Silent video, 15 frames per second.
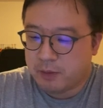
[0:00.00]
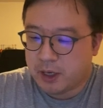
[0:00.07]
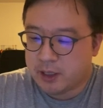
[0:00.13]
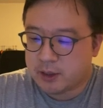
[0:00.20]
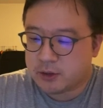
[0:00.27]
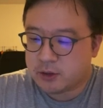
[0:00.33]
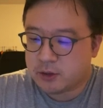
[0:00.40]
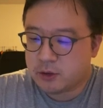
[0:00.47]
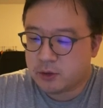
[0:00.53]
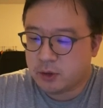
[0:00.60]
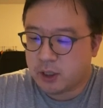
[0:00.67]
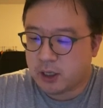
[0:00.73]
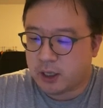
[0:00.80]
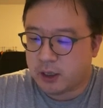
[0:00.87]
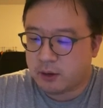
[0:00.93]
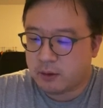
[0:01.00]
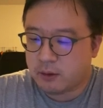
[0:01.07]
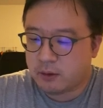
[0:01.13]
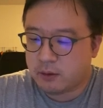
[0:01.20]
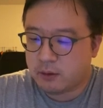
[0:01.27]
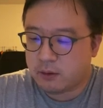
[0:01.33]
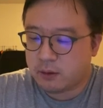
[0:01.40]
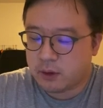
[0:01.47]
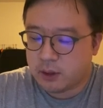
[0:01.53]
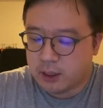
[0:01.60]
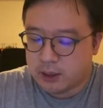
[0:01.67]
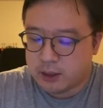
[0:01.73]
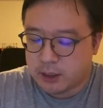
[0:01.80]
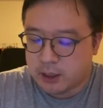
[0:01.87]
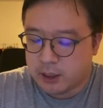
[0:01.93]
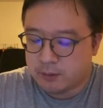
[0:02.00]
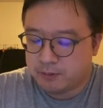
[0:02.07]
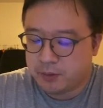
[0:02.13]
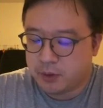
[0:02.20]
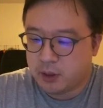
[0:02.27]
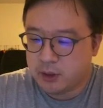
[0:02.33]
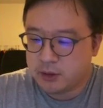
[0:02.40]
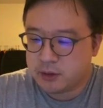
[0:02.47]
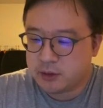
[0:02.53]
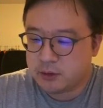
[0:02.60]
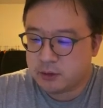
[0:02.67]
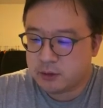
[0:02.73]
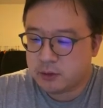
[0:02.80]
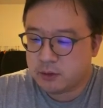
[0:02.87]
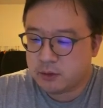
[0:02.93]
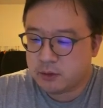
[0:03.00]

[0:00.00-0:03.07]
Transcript: minus 2k, and then plus